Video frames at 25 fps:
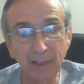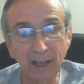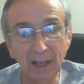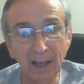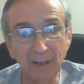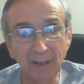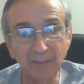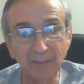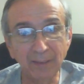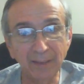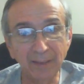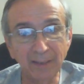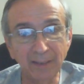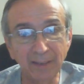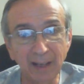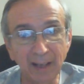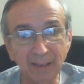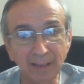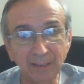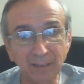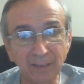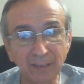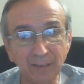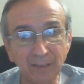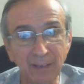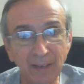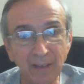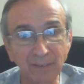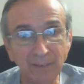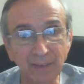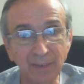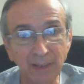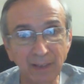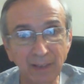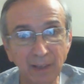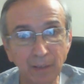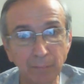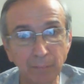haven't gotten
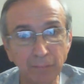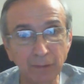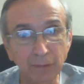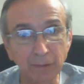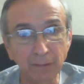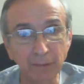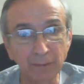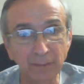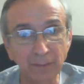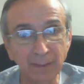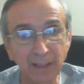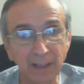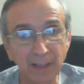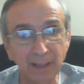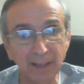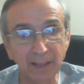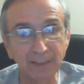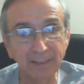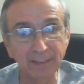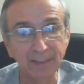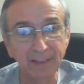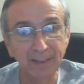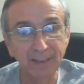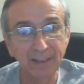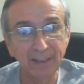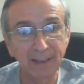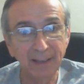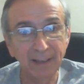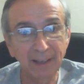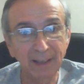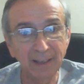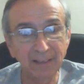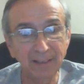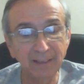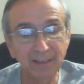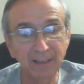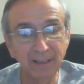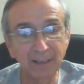FDA approval yet,
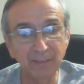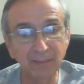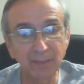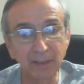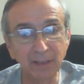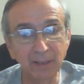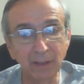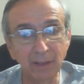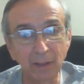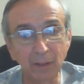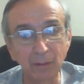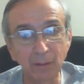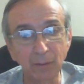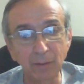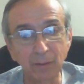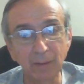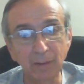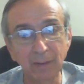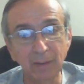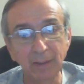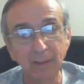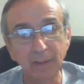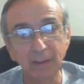and you never know